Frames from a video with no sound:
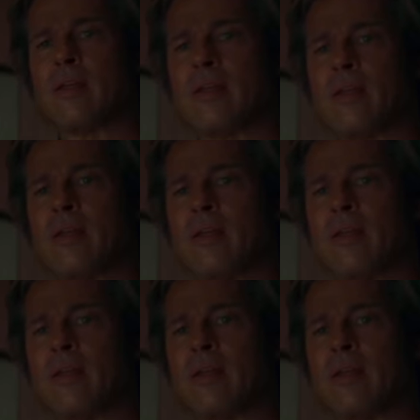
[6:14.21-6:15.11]
And yet
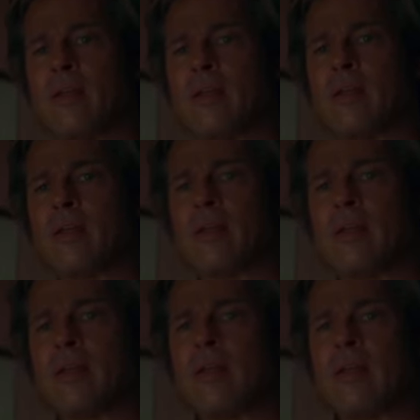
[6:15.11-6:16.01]
he is the
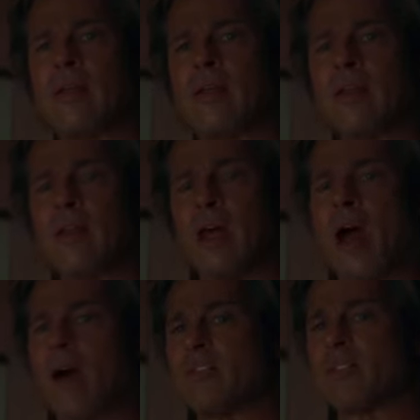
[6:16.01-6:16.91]
basic center
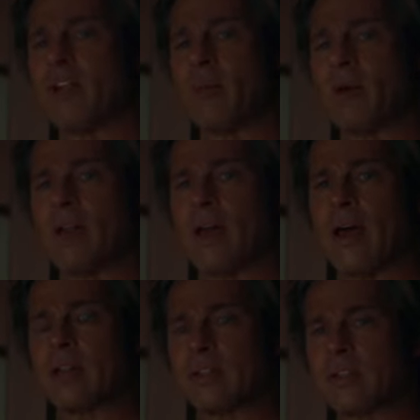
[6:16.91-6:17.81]
of the
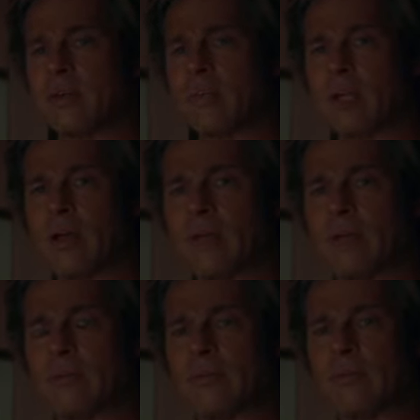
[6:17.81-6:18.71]
movie. He's the moral
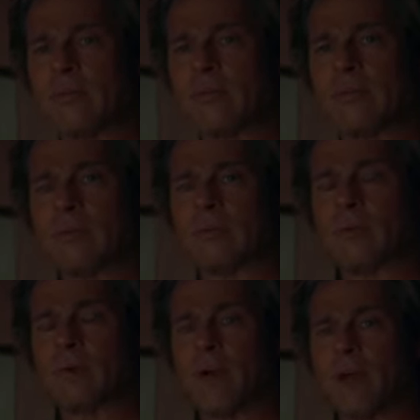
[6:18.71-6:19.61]
center of the
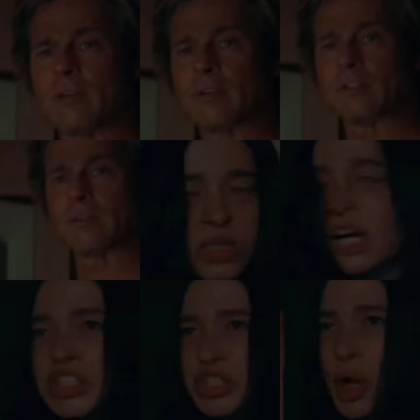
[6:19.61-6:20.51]
movie. And
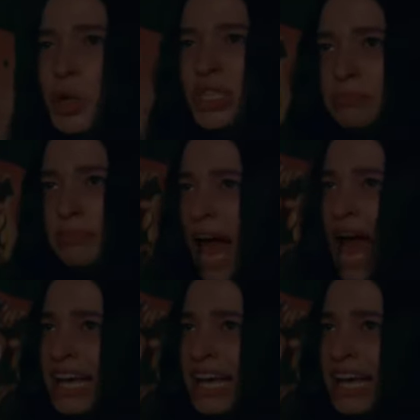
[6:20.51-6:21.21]
in this film,